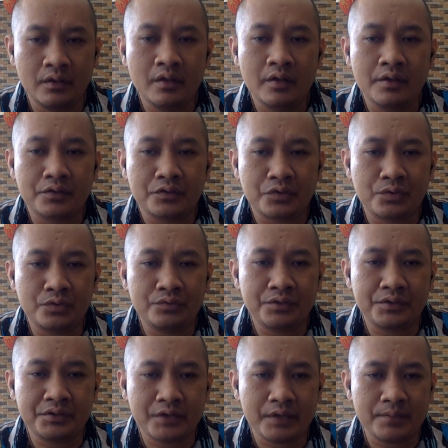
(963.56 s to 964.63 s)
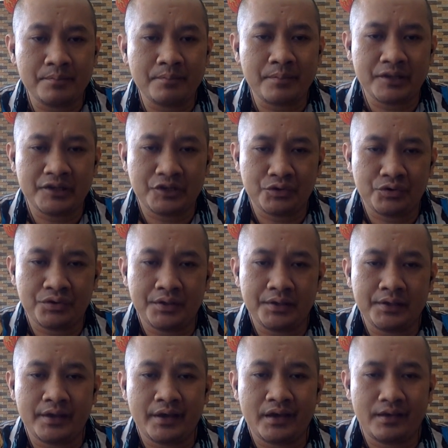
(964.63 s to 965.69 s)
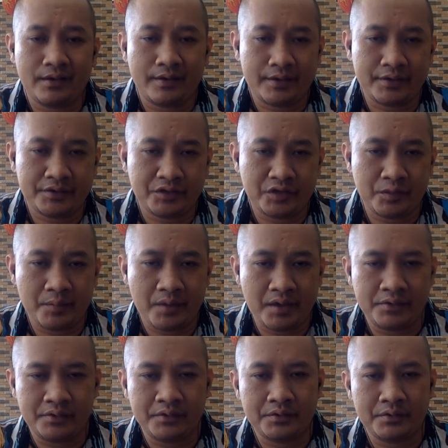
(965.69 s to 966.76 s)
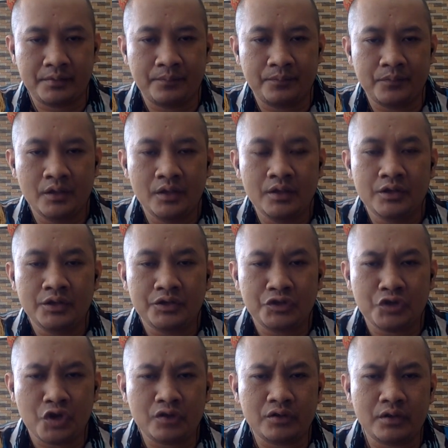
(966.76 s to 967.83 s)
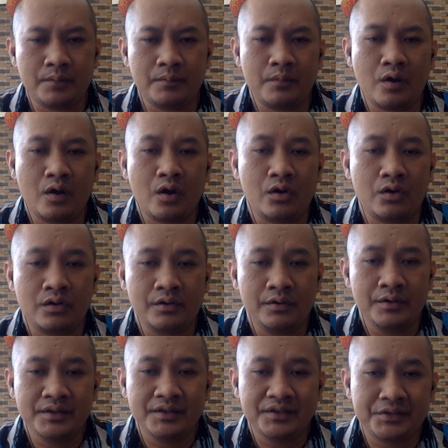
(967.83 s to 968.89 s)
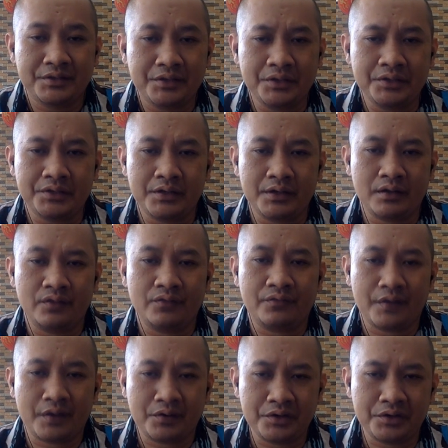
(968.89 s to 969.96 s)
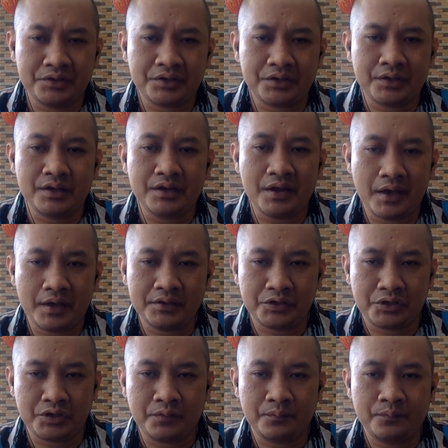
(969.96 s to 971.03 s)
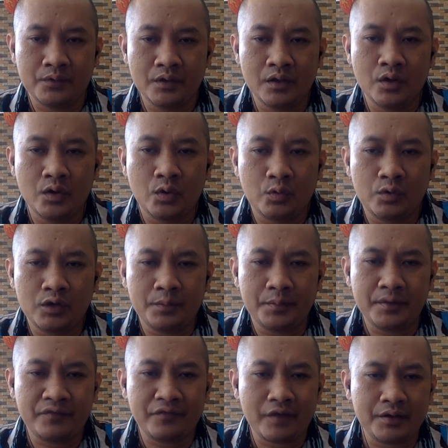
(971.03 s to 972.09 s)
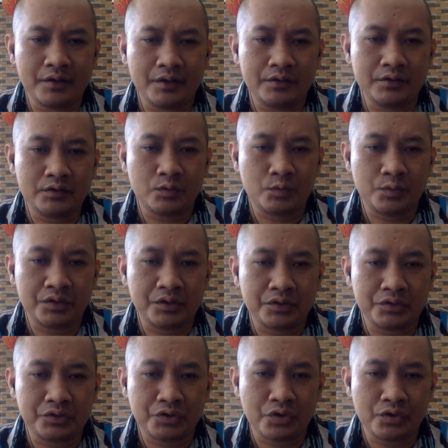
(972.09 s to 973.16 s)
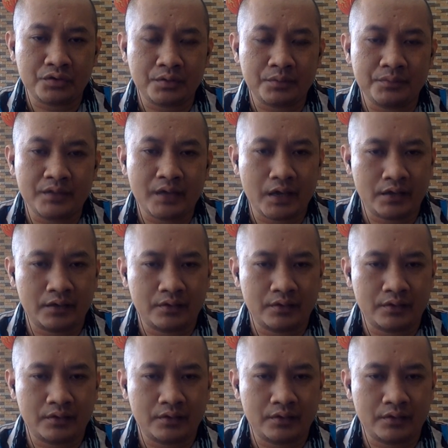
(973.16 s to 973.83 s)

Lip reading: through the same maturity estimate. Short-term or seasonal variation in hedging will be financed with a short-term debt.